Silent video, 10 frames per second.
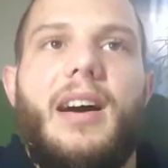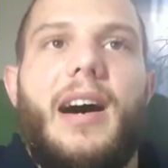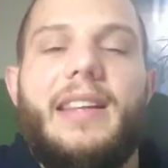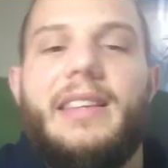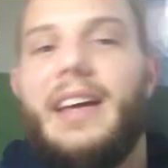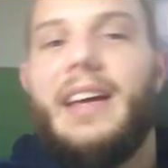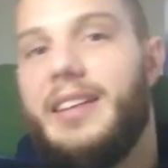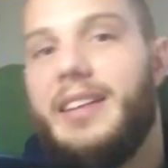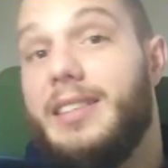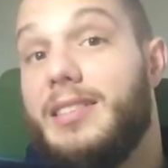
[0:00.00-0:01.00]
I
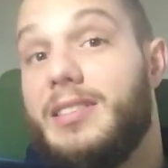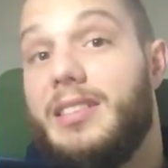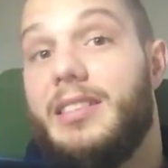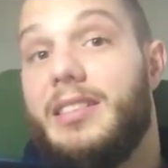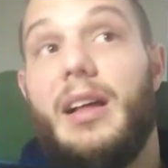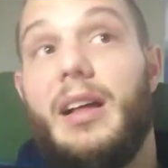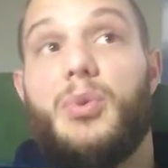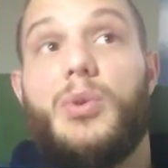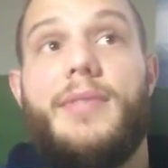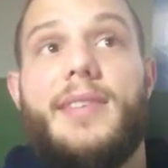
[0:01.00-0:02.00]
did this in the
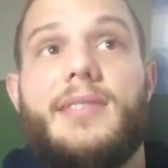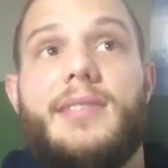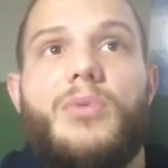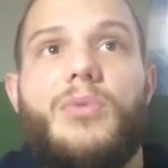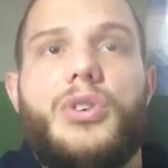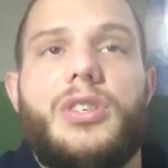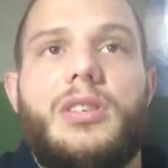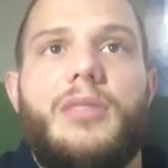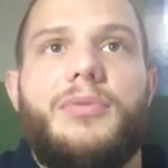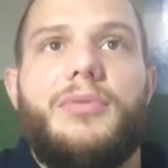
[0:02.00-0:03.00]
previous
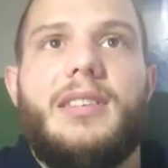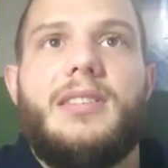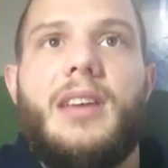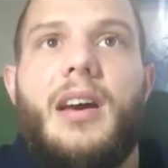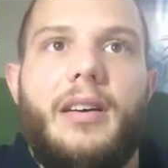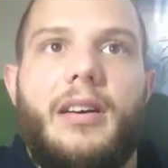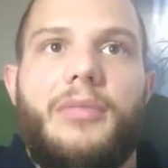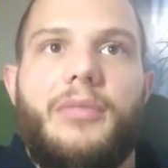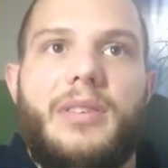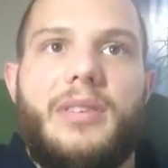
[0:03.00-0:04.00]
version of this
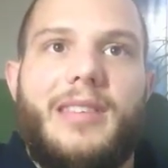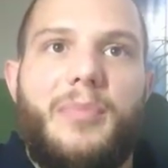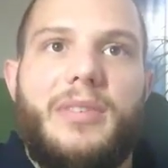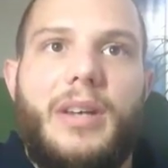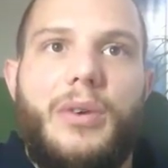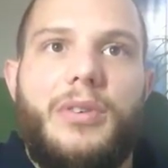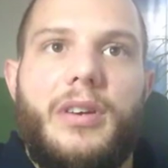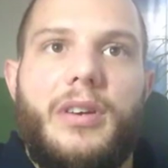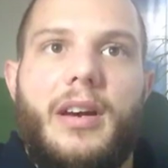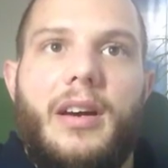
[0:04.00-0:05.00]
episode,
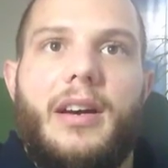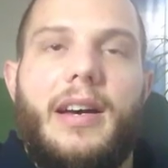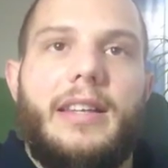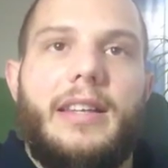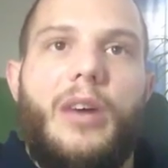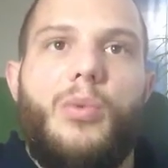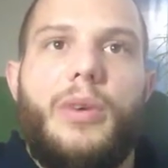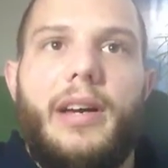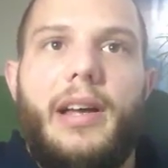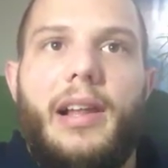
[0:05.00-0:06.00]
and I
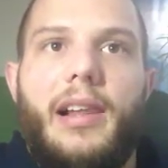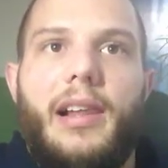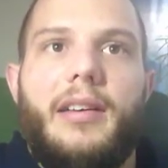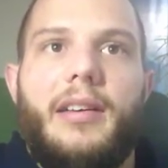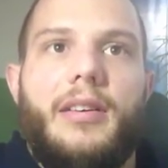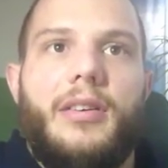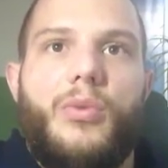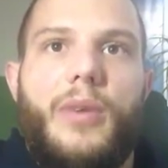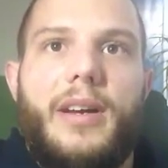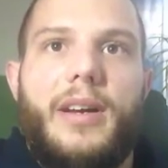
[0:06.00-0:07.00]
will
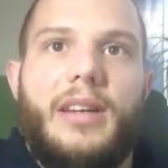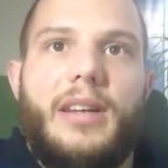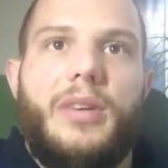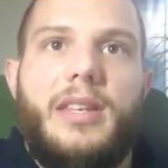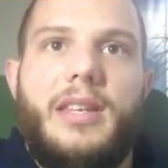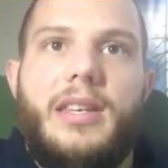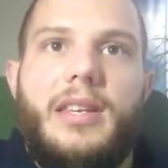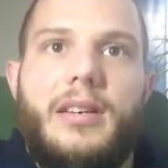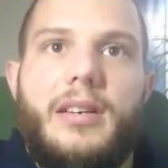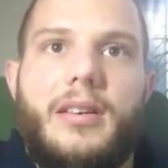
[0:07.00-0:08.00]
create now
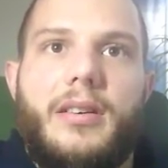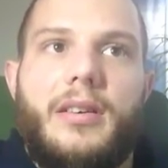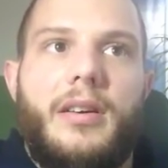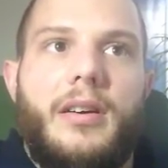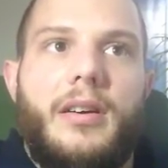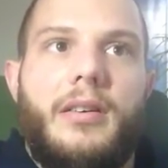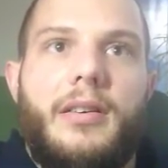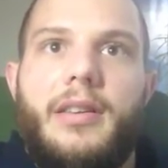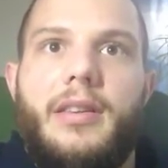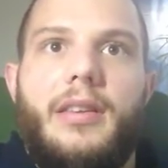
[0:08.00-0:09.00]
here,
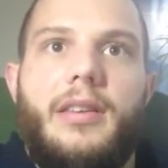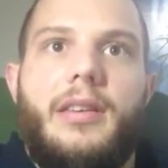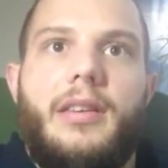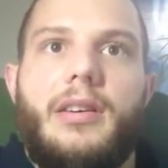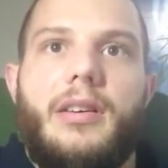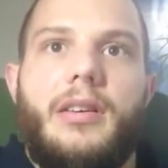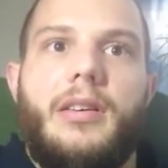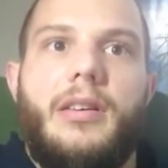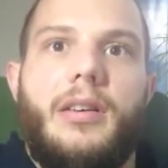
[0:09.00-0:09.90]
here,